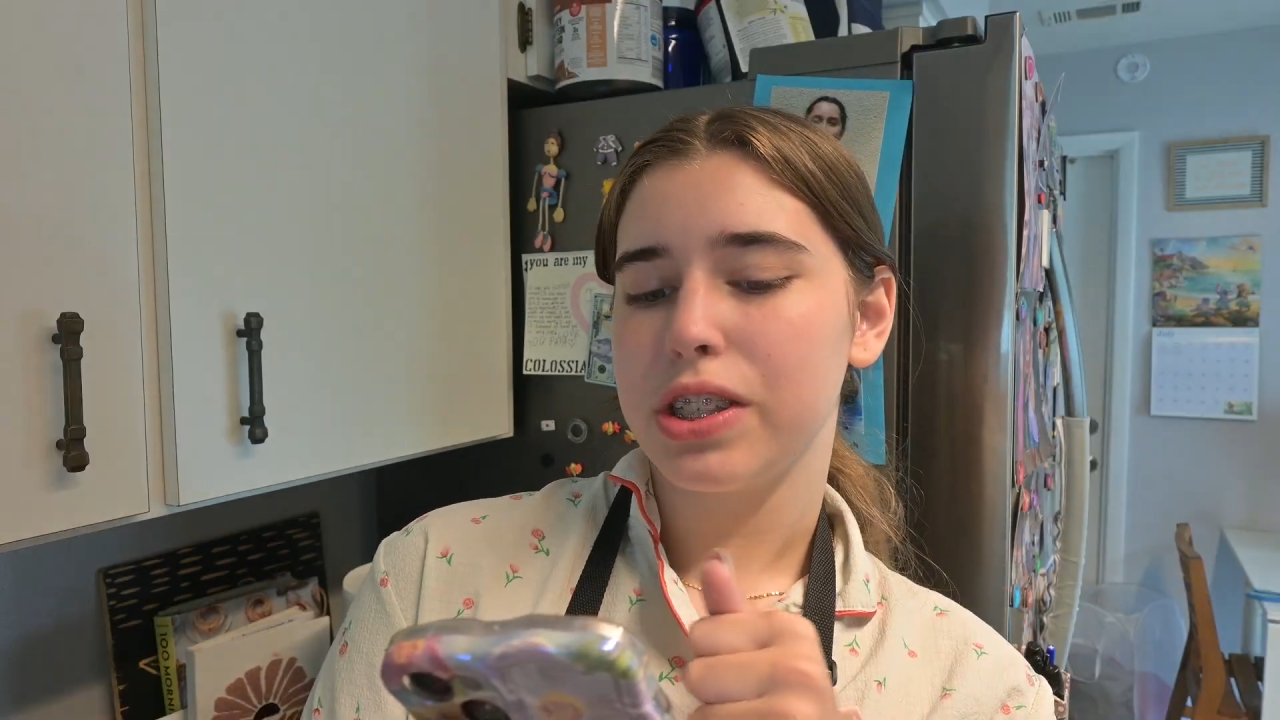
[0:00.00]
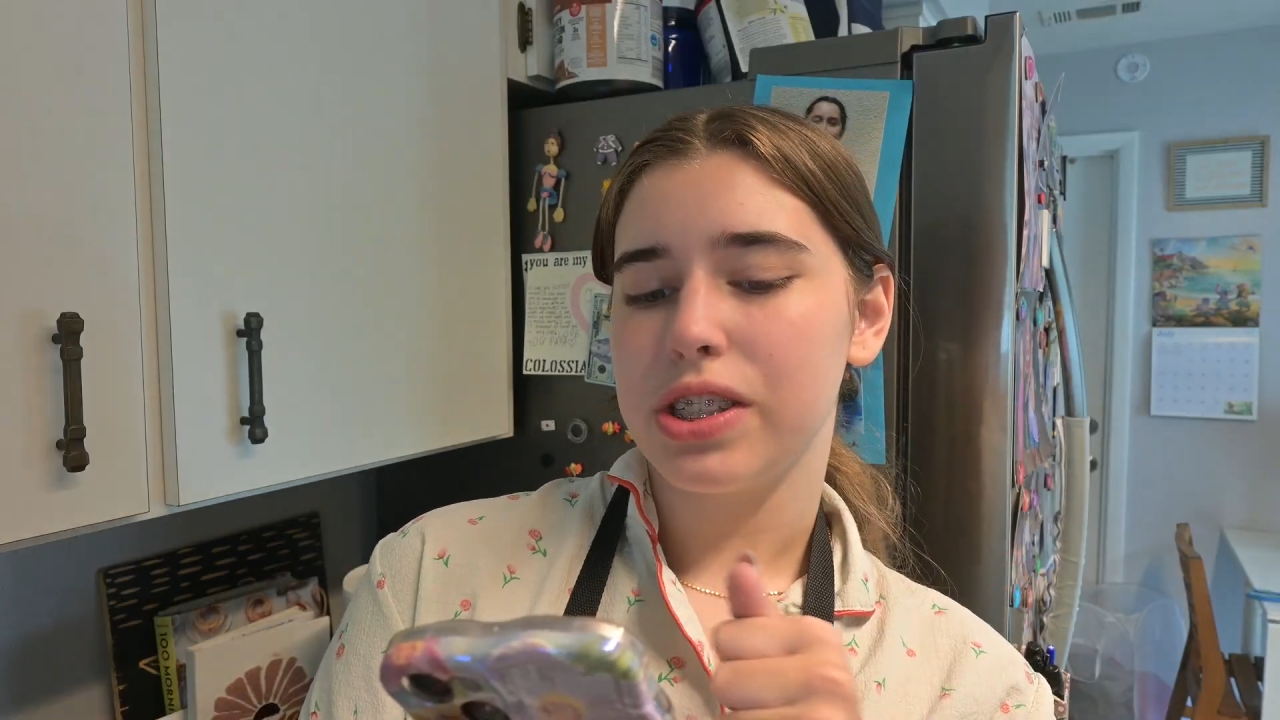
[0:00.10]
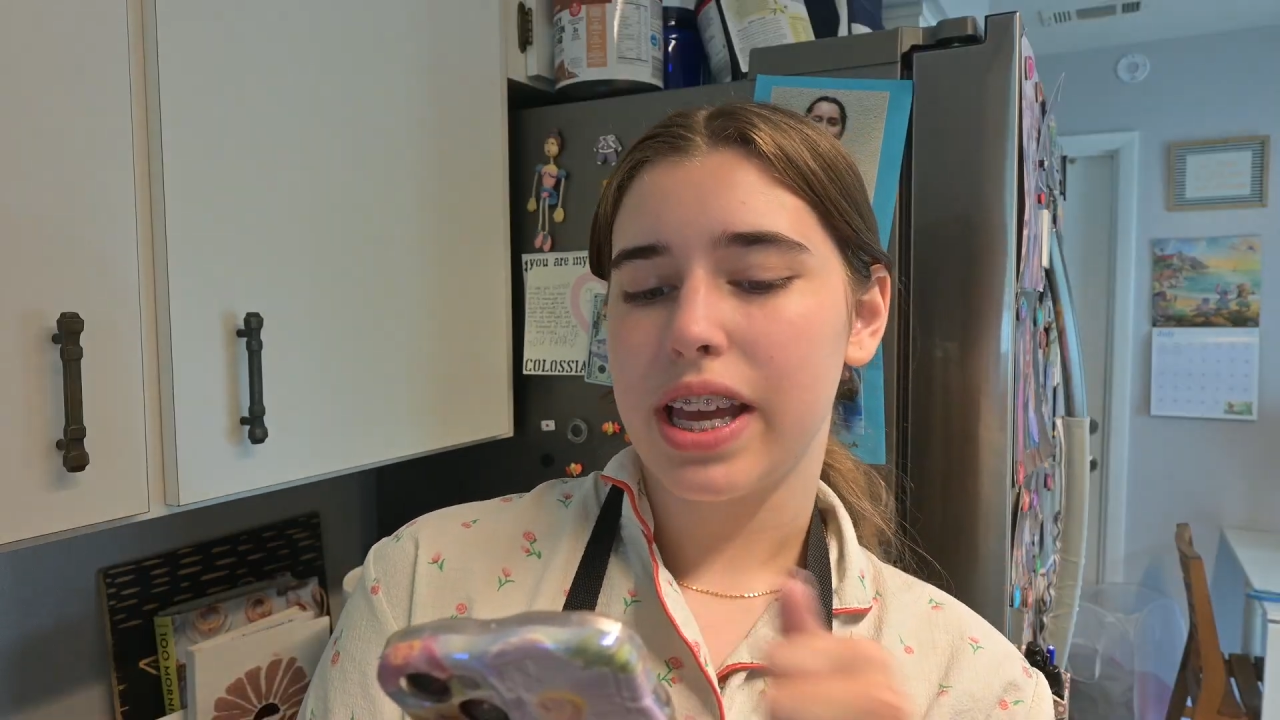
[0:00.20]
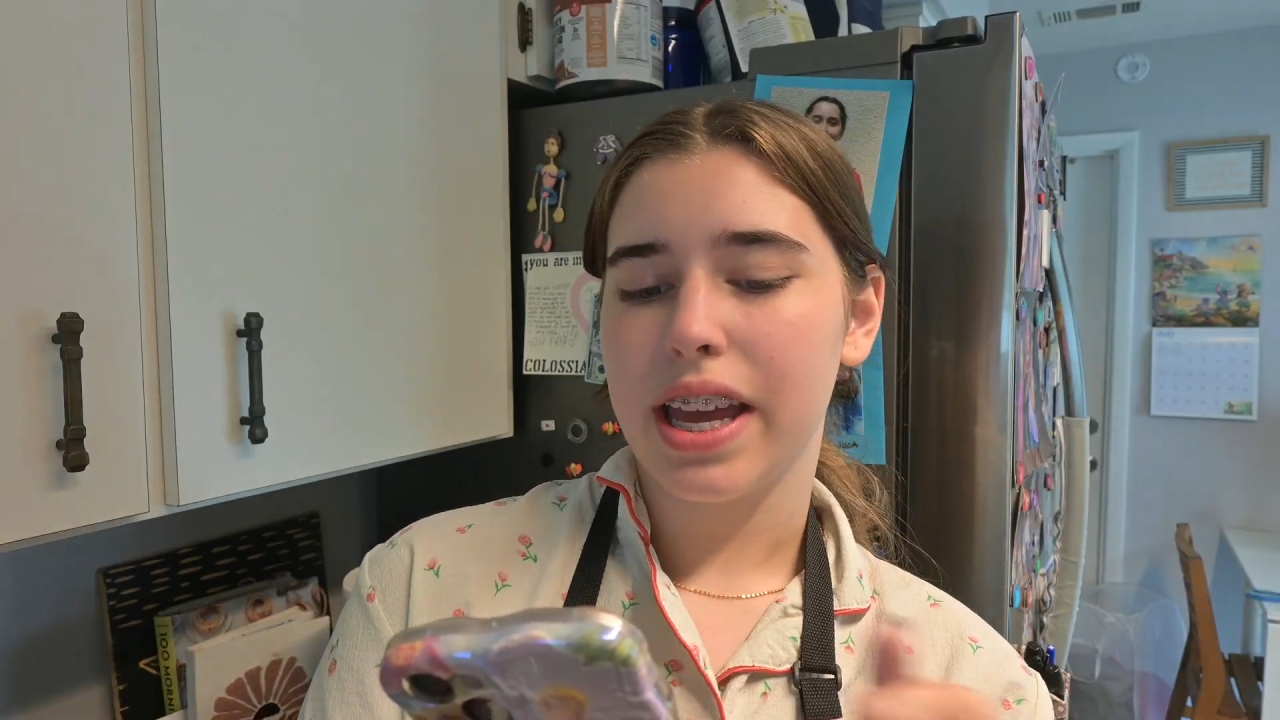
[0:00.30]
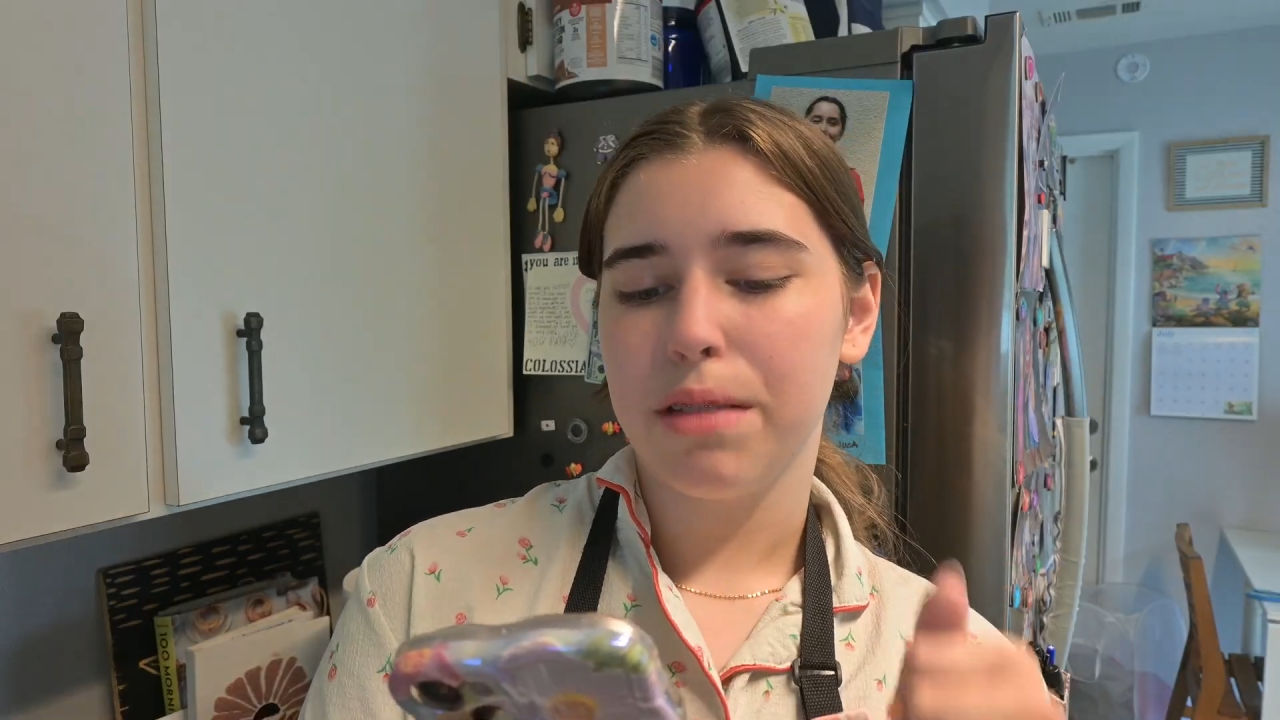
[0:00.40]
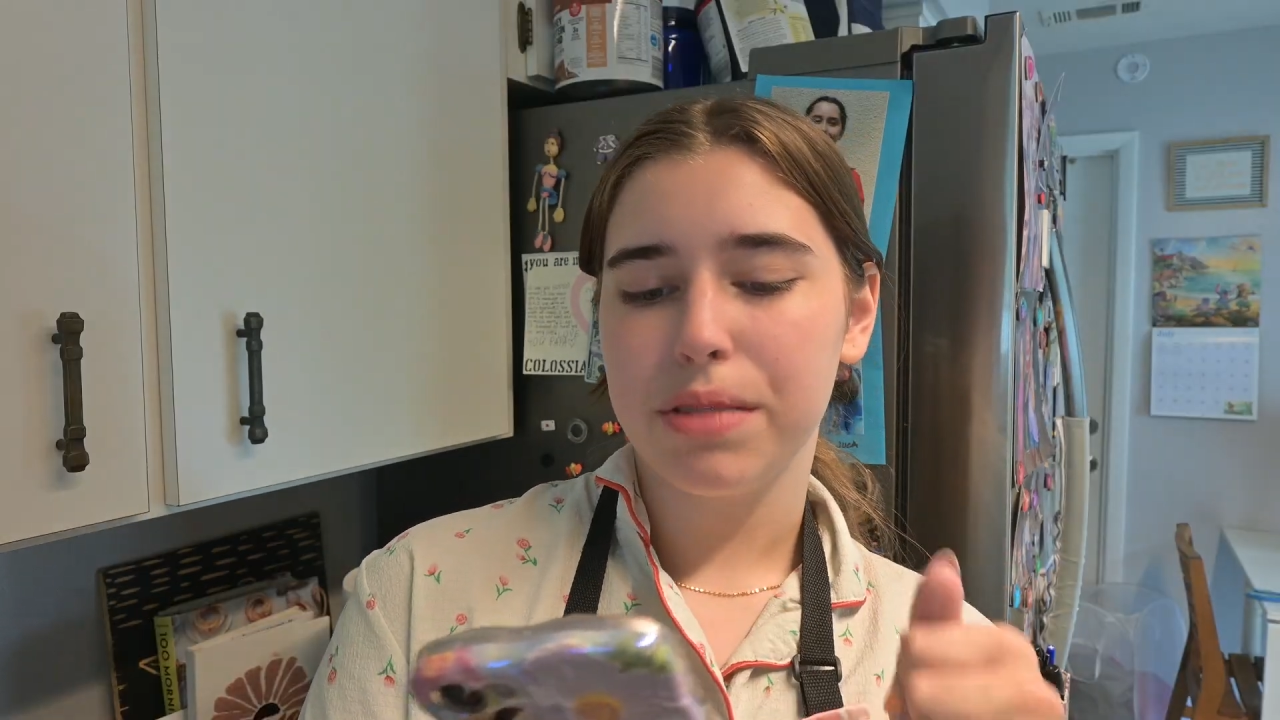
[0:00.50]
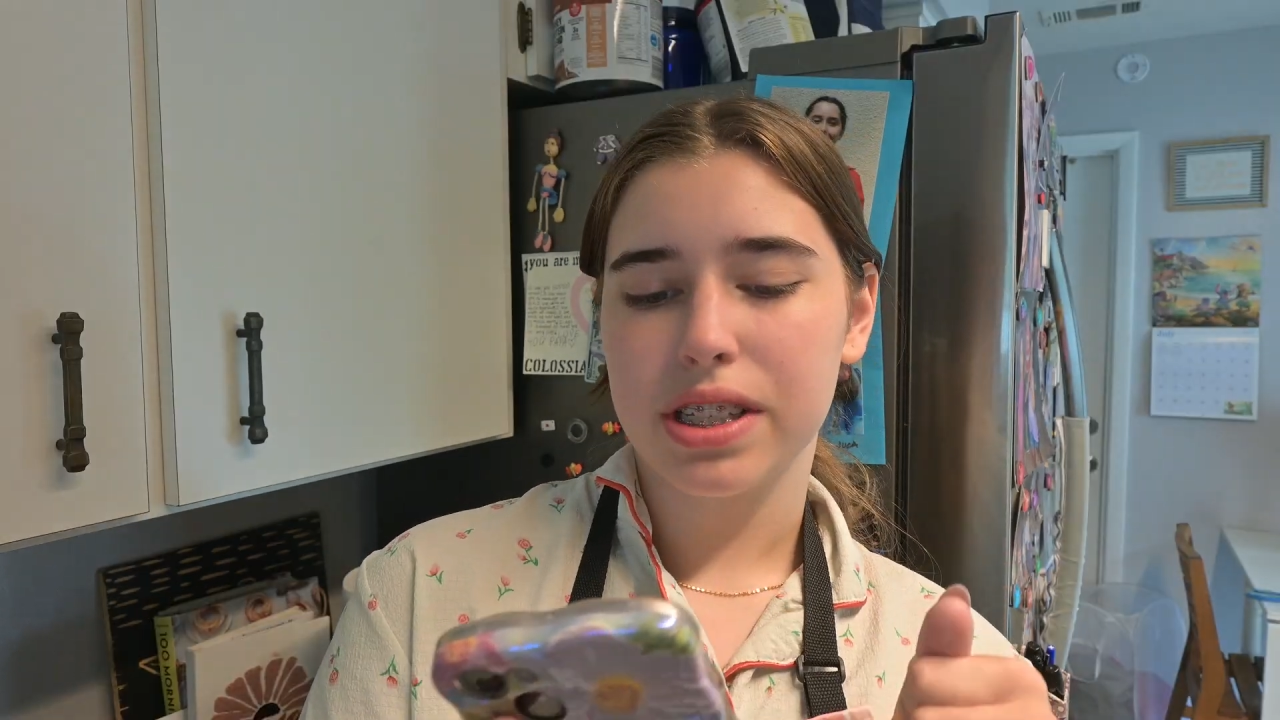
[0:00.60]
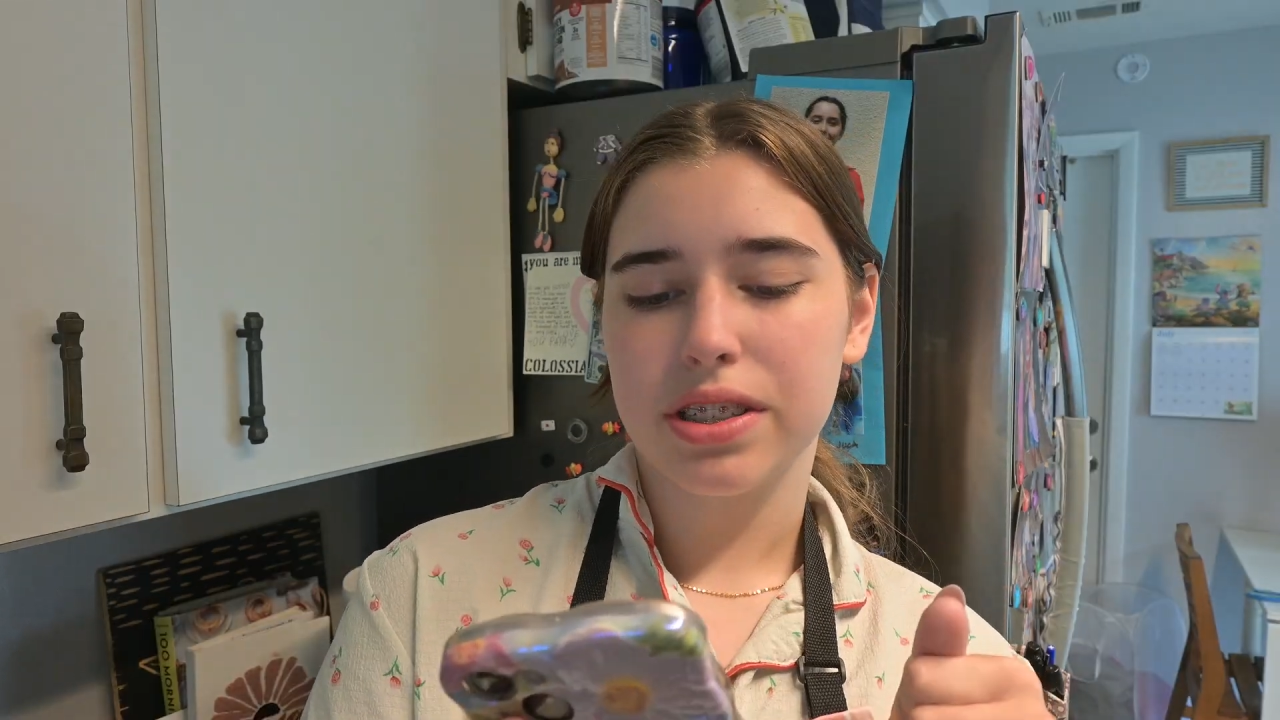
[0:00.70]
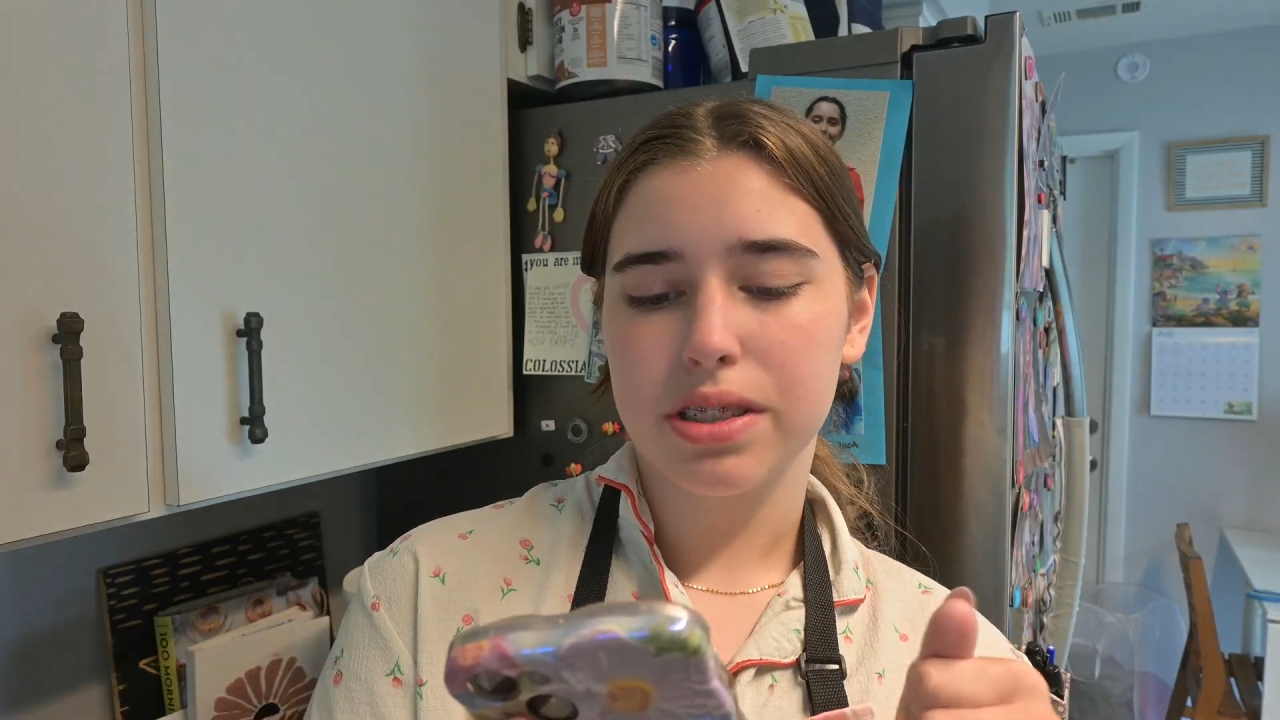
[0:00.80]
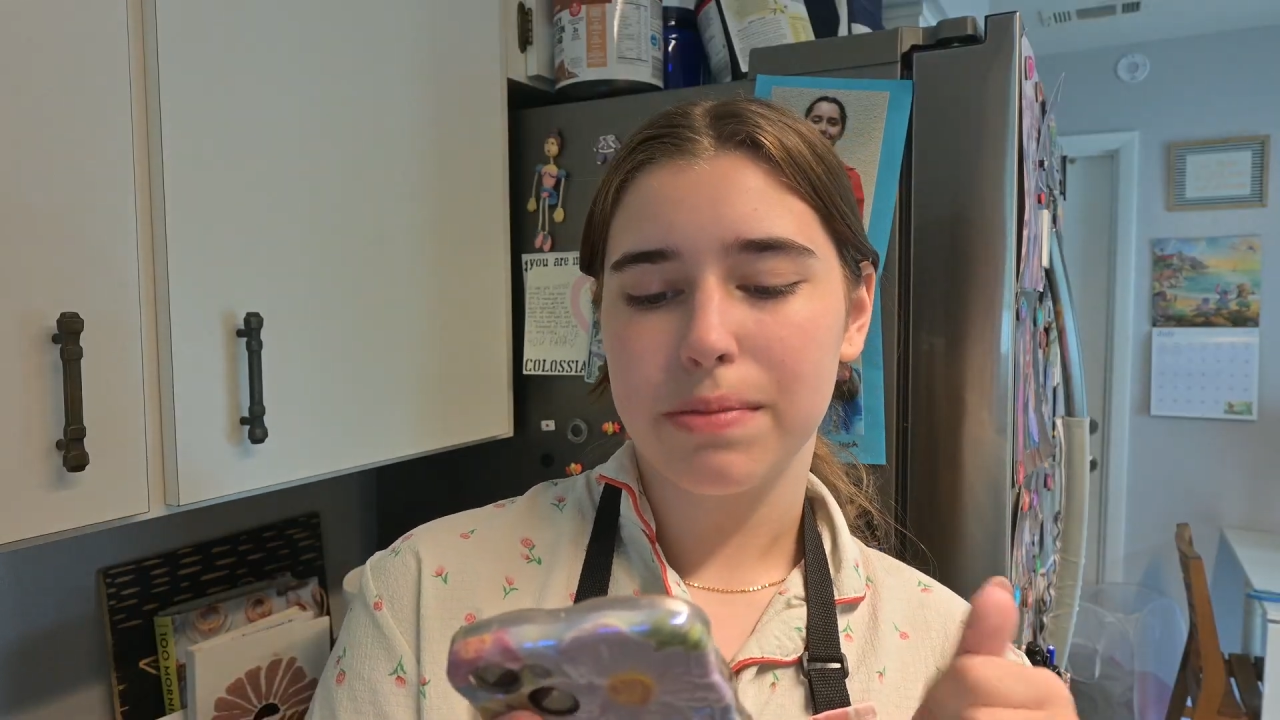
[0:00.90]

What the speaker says: use a hand mixer to